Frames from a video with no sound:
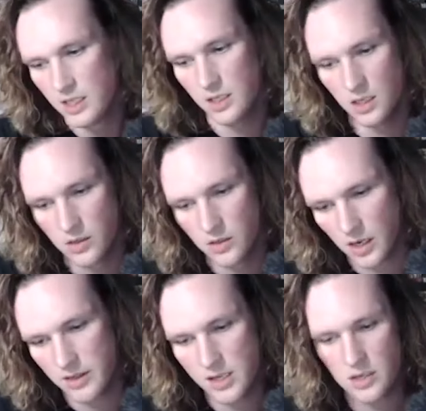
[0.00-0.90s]
you know,
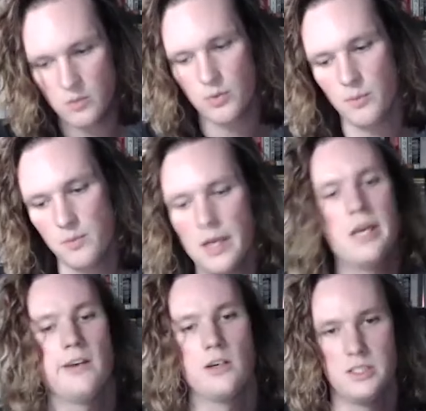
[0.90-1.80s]
I think you could probably
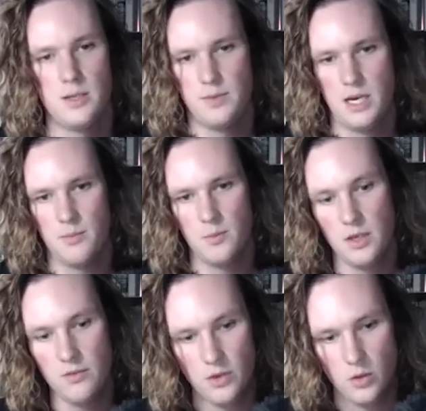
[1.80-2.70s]
make a concept album
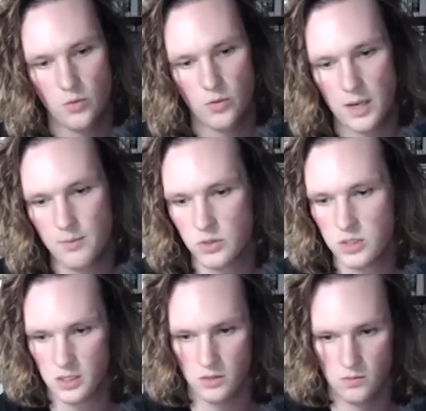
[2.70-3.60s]
if you were able
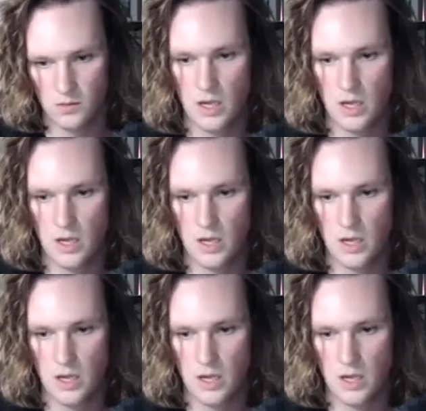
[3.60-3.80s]
to